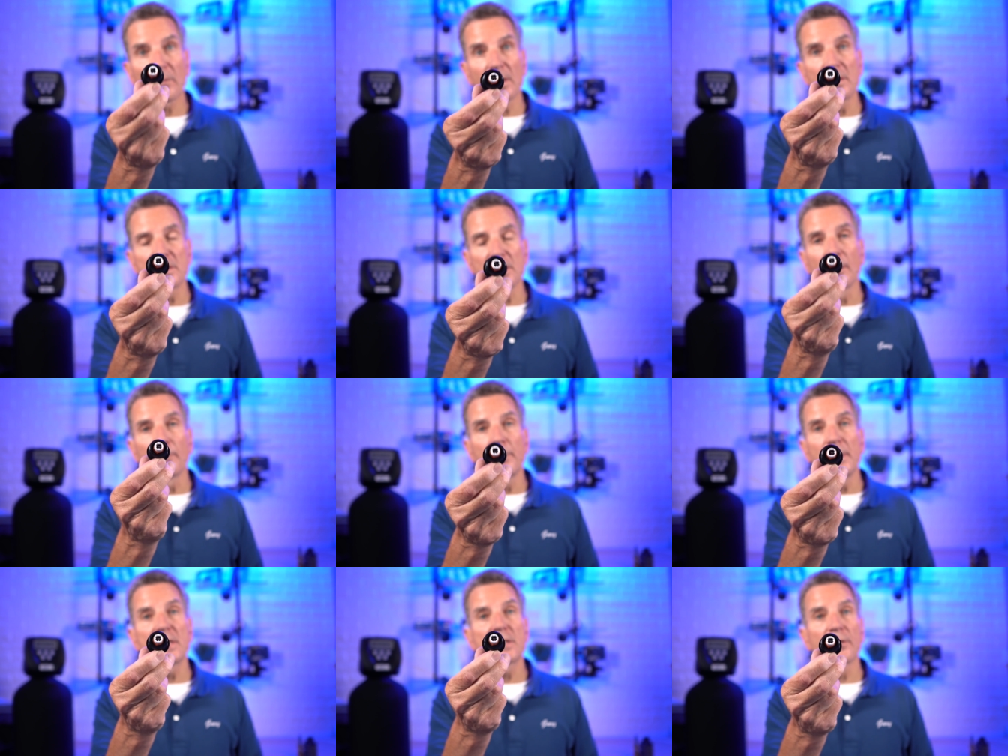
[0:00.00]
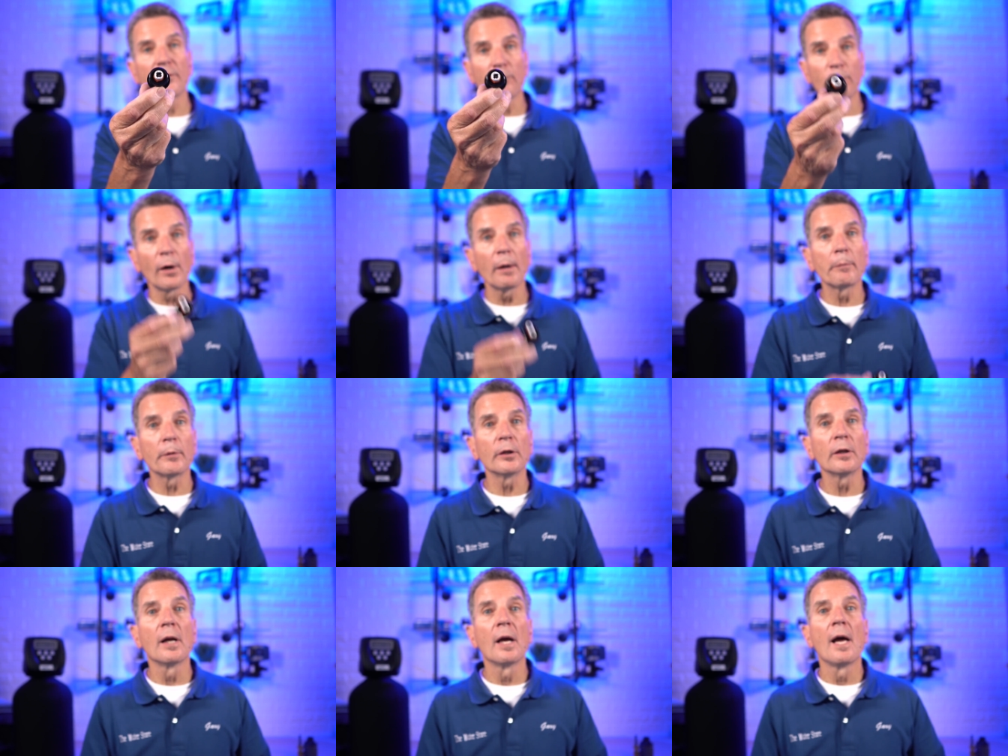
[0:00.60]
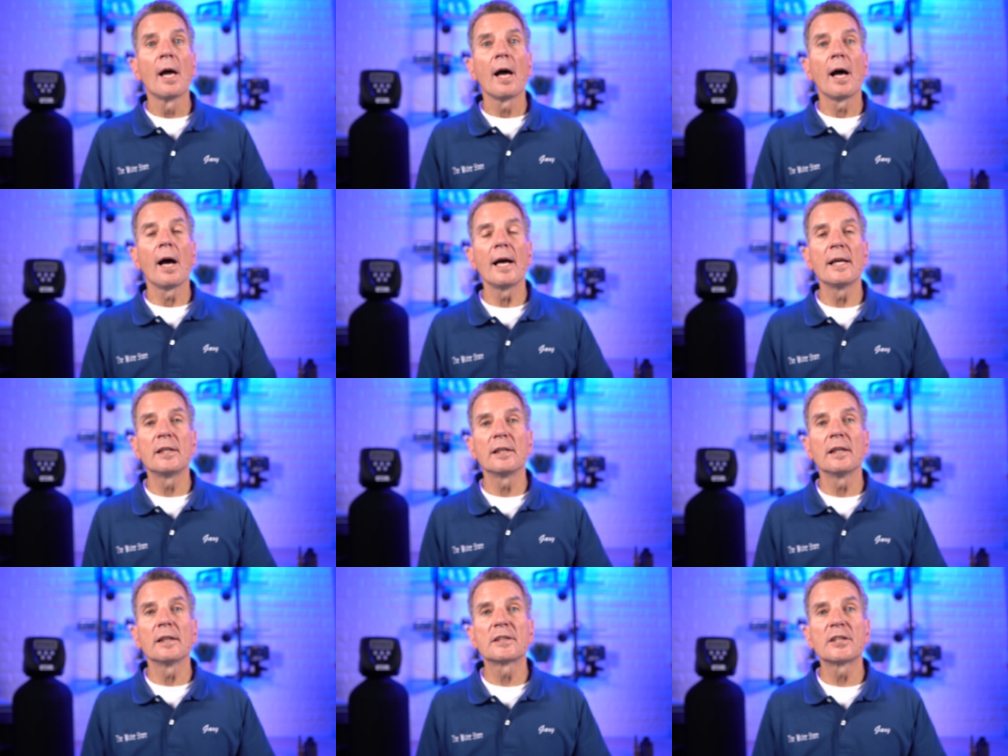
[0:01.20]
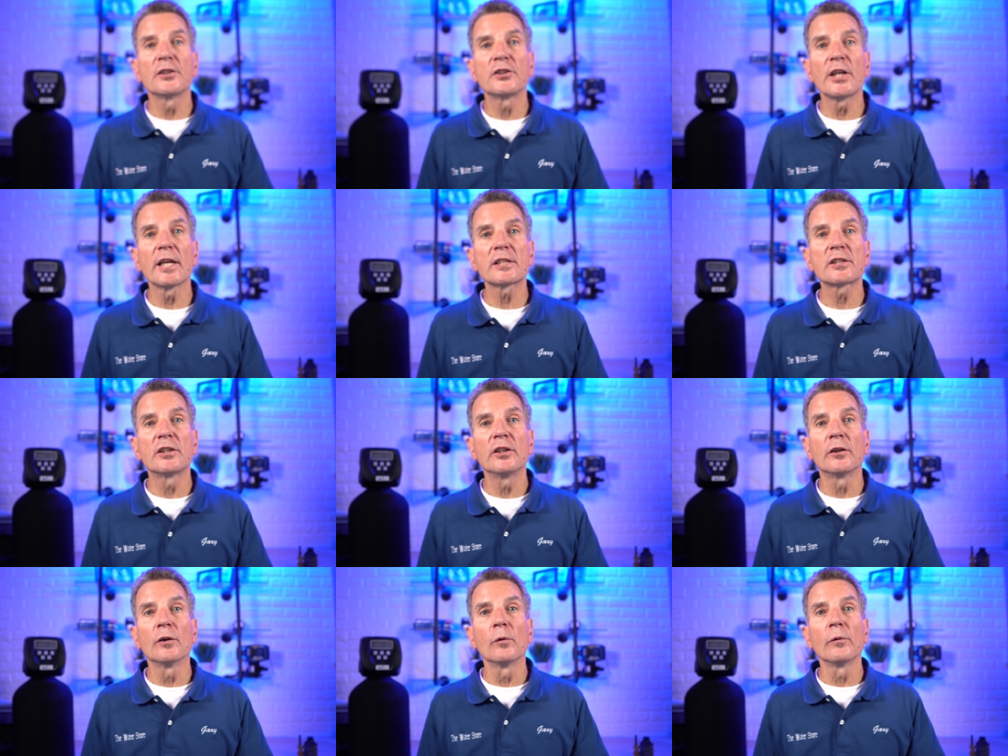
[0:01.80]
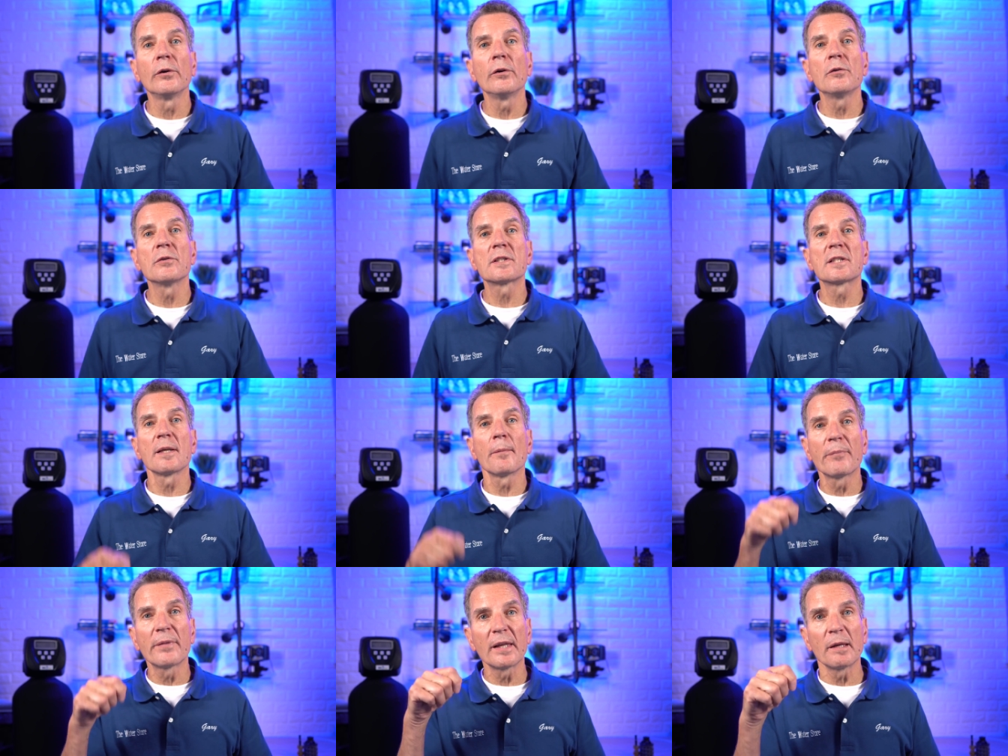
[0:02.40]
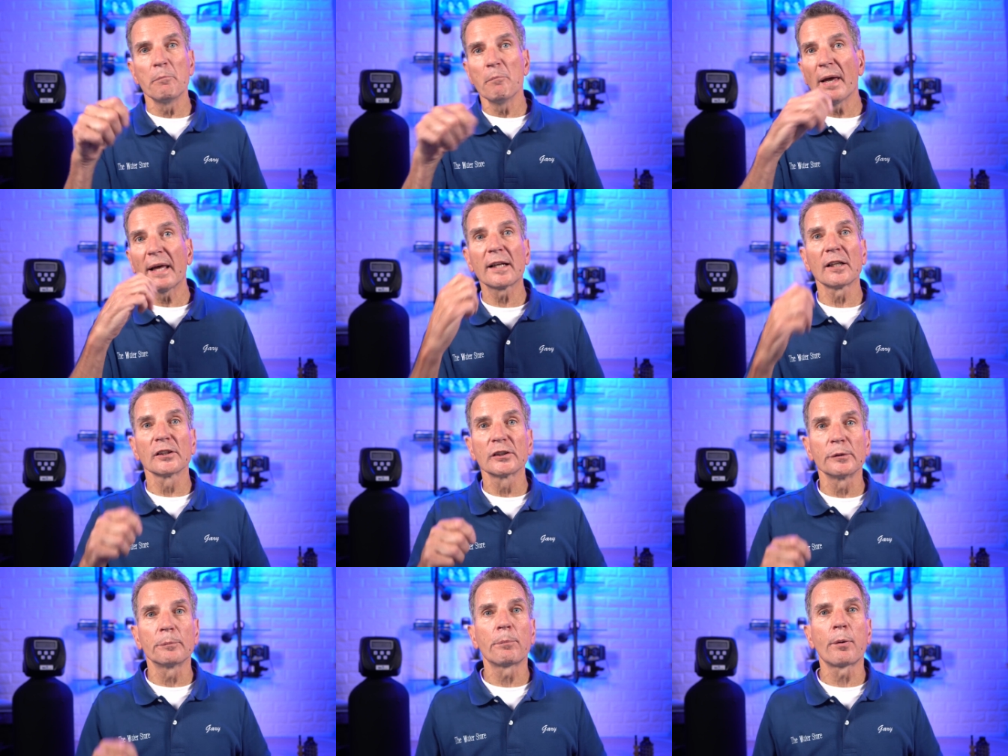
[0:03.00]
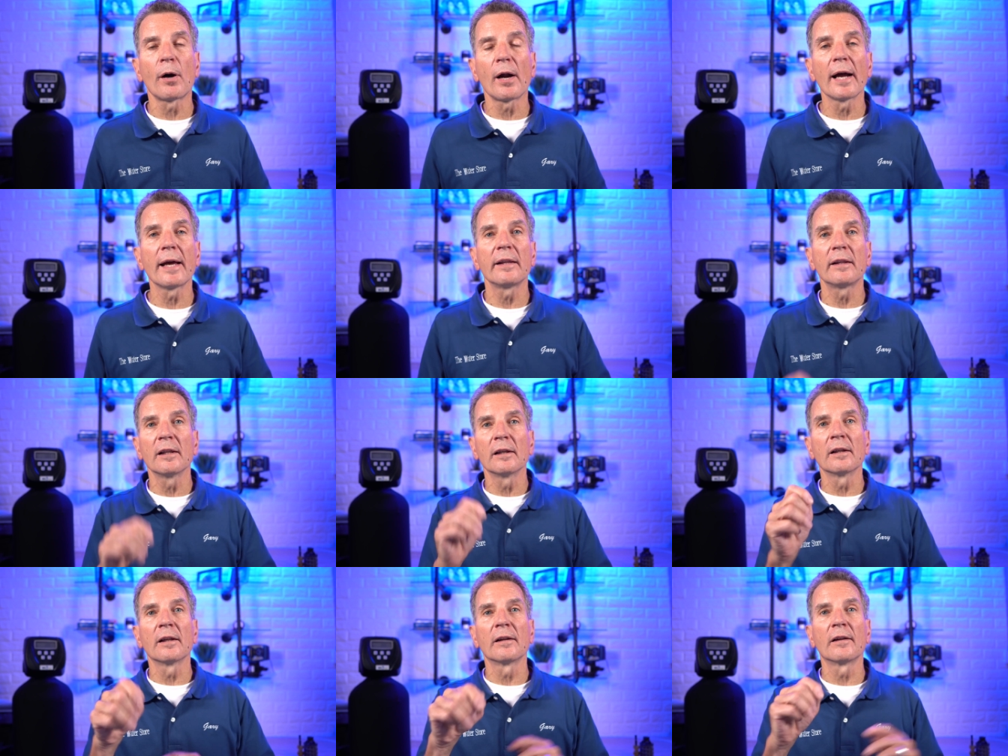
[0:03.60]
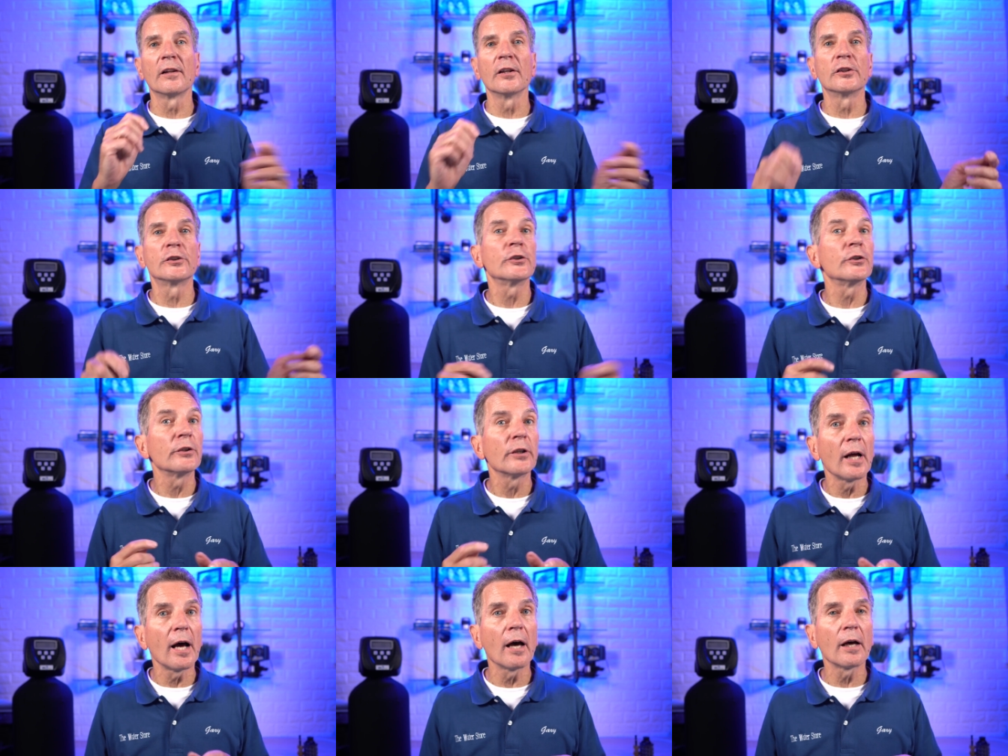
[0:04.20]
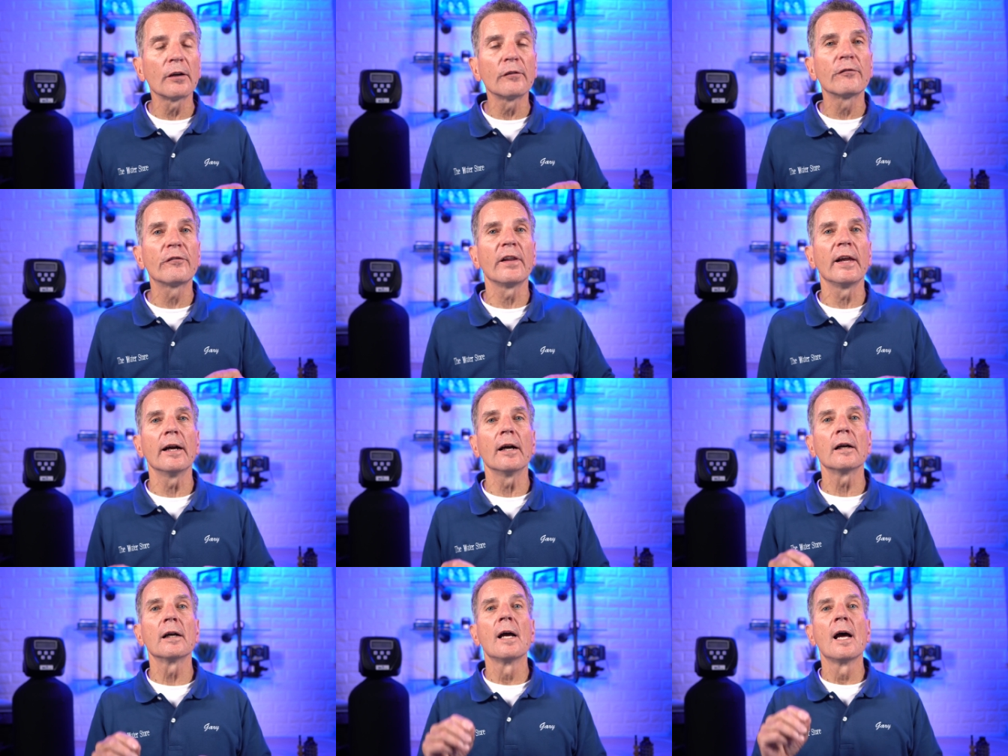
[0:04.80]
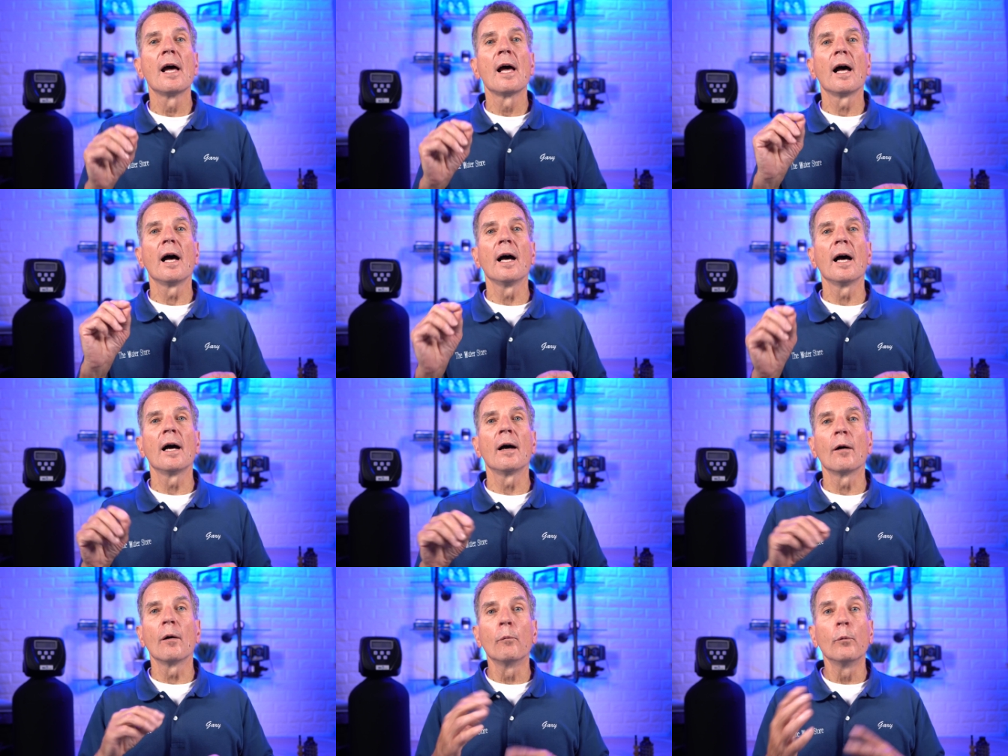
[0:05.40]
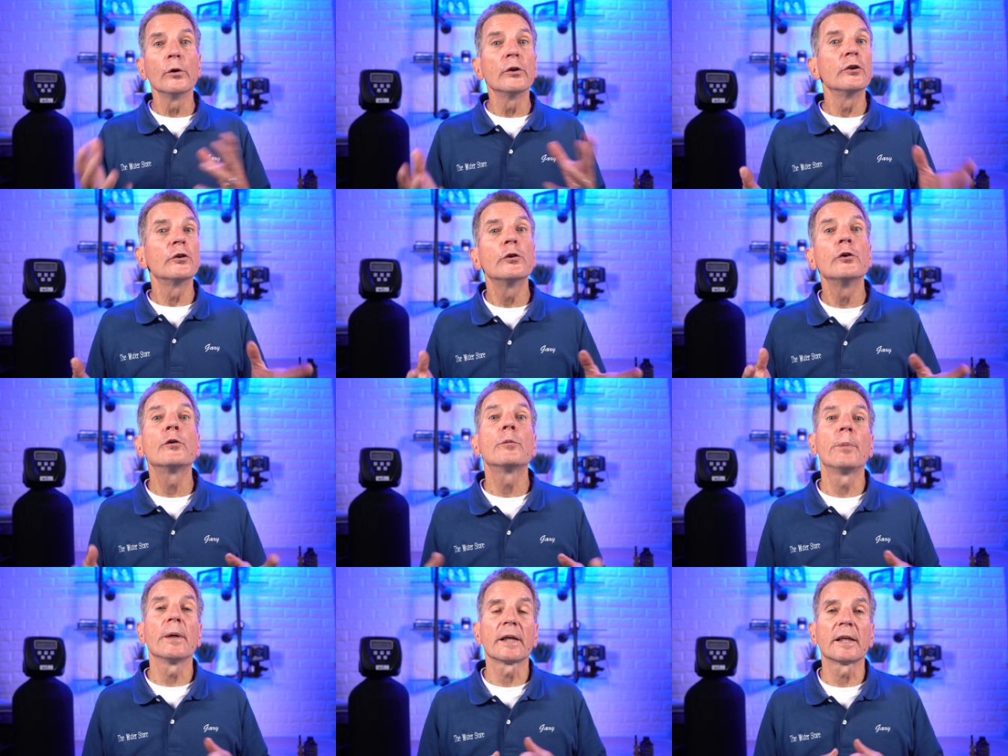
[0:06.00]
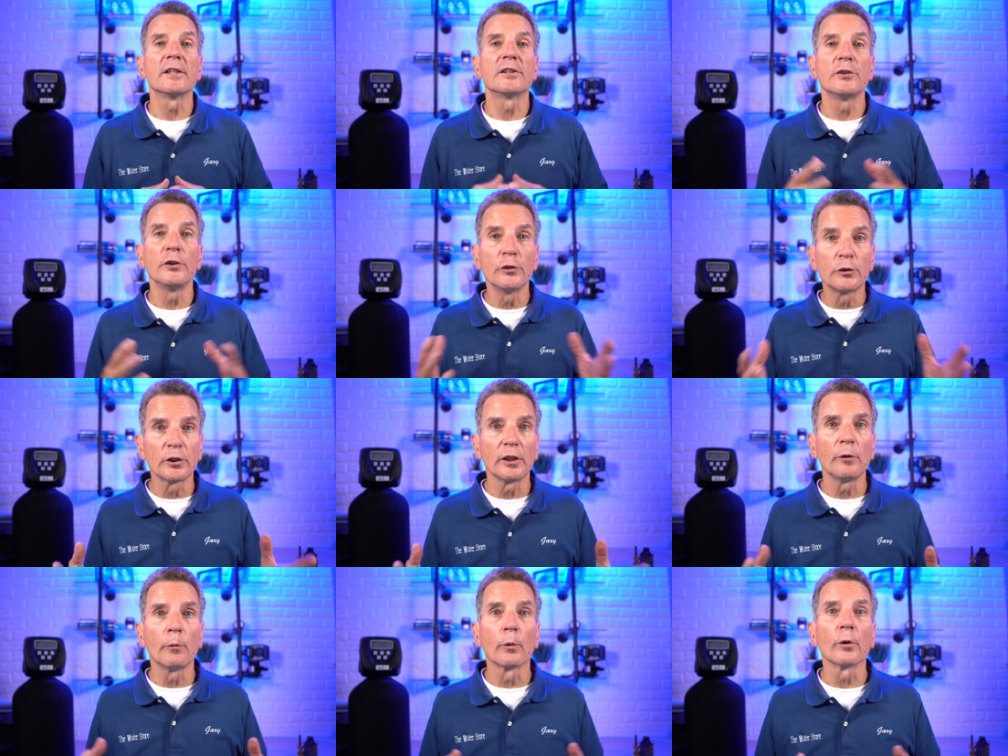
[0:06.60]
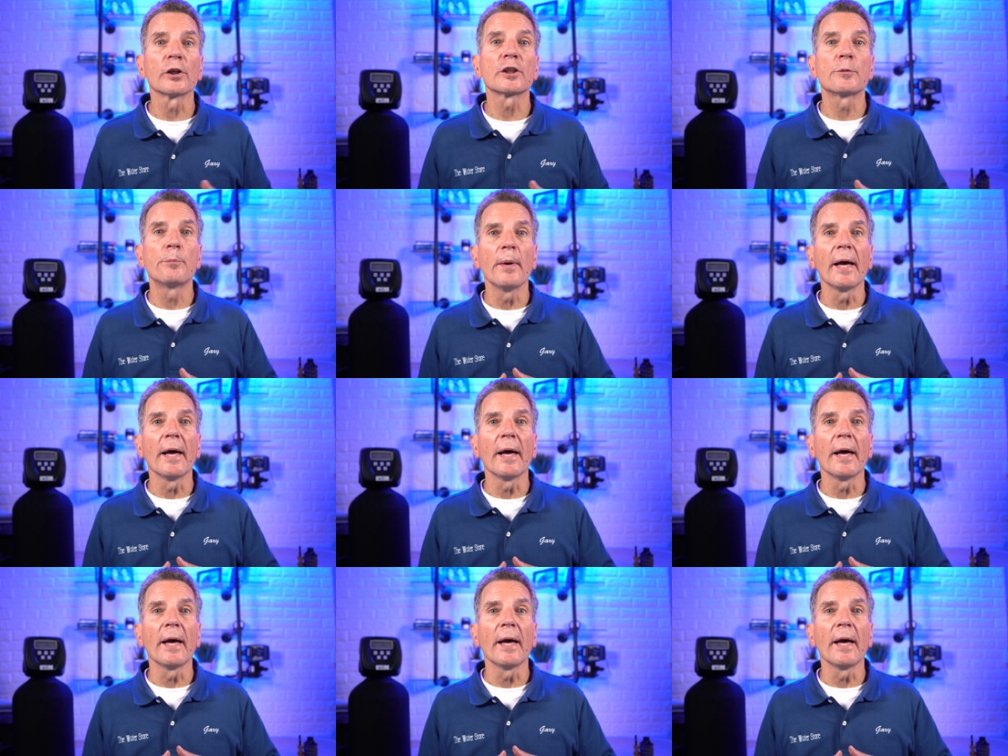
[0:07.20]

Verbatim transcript: it's in a piece of rubber, I suggest you don't use something metal to pry the, the dirt out of there. Uh, a wooden toothpick is usually works